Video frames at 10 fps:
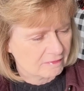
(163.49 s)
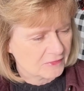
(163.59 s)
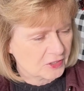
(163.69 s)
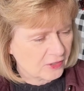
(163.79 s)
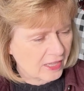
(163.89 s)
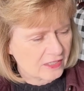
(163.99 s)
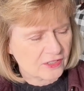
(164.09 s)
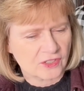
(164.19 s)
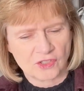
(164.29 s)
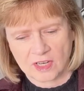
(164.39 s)
So that's
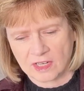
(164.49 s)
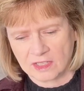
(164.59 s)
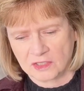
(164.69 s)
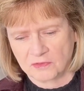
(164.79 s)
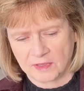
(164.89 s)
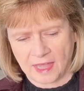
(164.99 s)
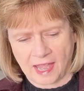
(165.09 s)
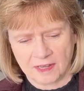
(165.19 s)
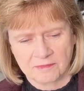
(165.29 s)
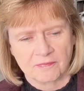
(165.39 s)
the change for that.